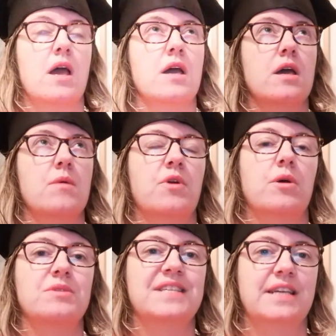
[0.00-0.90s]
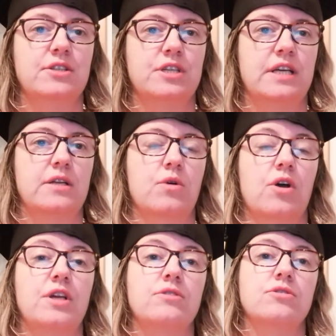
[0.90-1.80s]
When I was teaching,
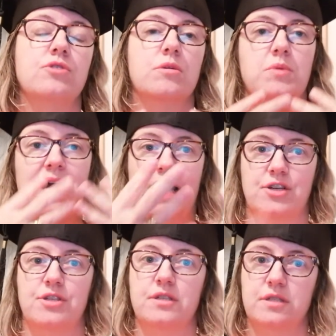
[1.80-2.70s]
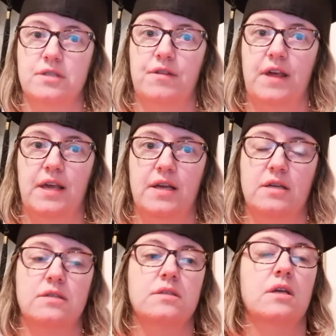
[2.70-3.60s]
I used to try and put actions and
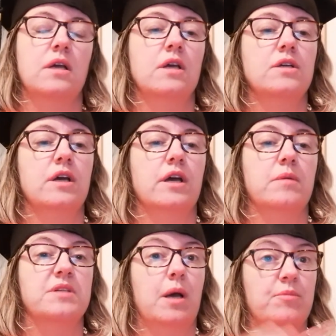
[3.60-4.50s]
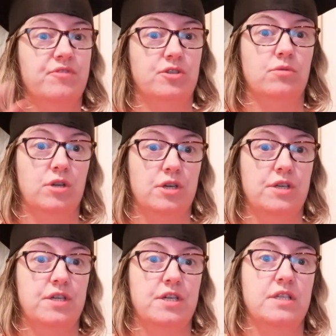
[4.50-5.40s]
things to help visual
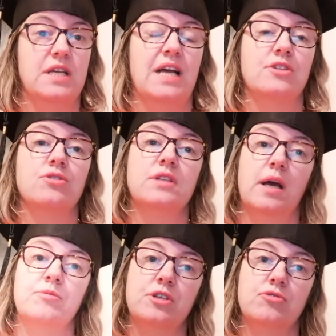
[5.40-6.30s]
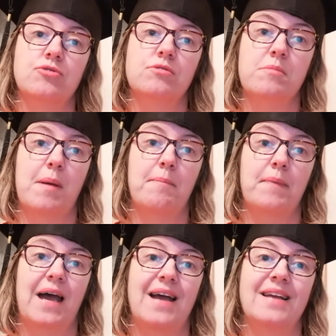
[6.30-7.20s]
learners and just help children
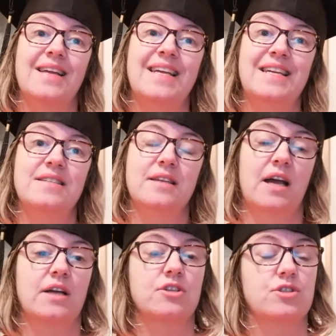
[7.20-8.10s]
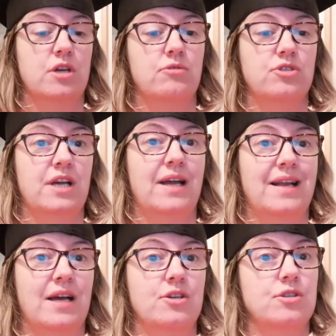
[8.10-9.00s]
remember easier and associate
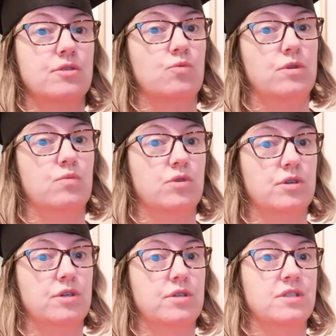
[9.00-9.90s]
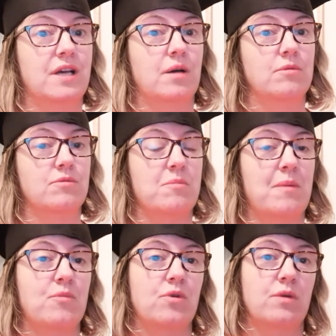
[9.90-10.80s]
an action with a word to help them
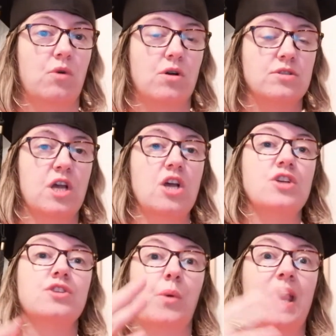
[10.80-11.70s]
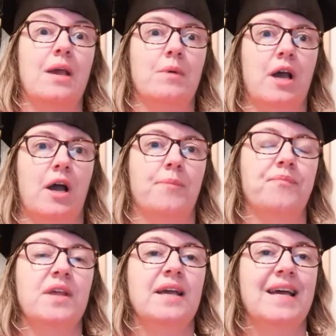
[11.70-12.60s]
remember what it was. So here we go.
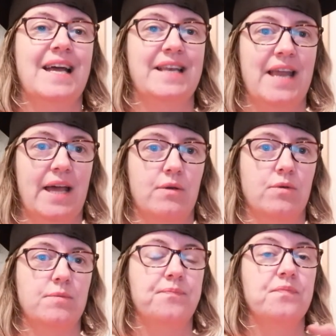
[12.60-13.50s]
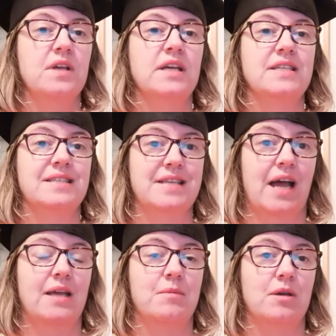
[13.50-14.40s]
A noun is a
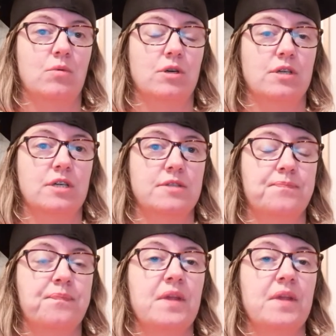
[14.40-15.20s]
naming word.